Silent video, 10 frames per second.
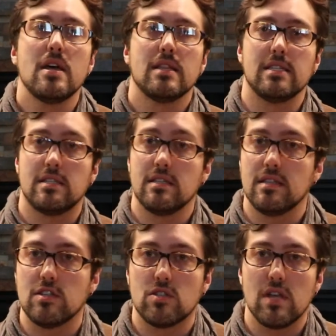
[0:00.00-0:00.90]

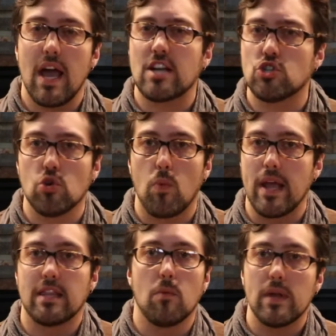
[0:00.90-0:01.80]
this extra
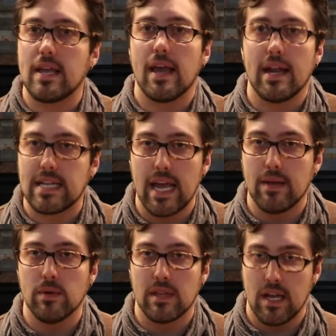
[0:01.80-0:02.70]
weight that we can't
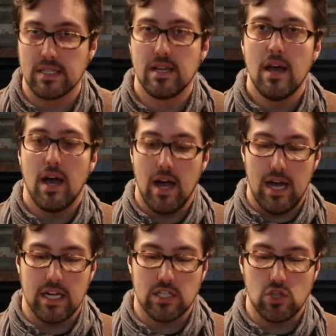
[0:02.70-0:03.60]
take with us.
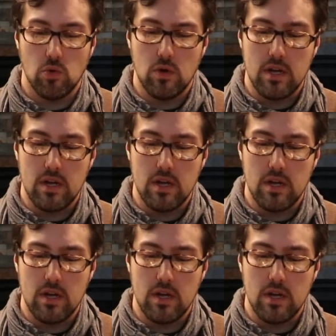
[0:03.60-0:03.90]
So